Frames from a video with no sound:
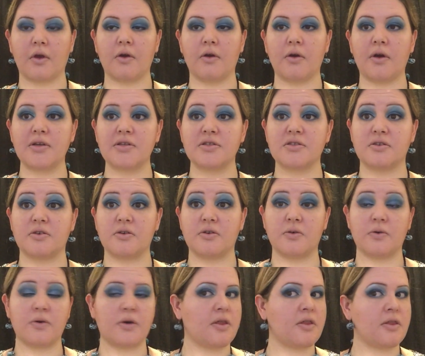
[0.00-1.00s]
Alright,
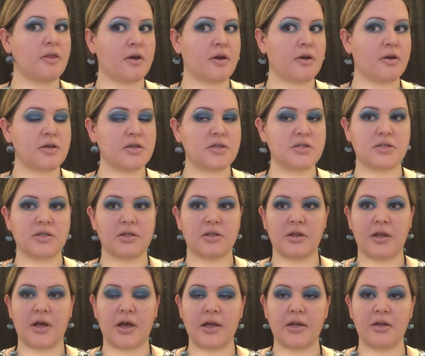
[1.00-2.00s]
so there is the
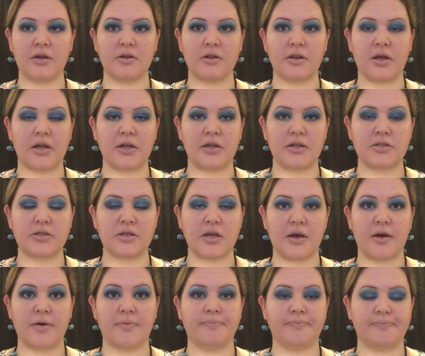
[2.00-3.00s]
liner. That is
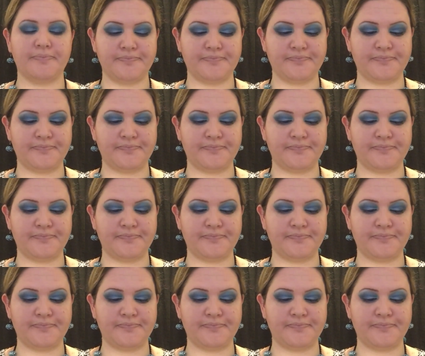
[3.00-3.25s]
a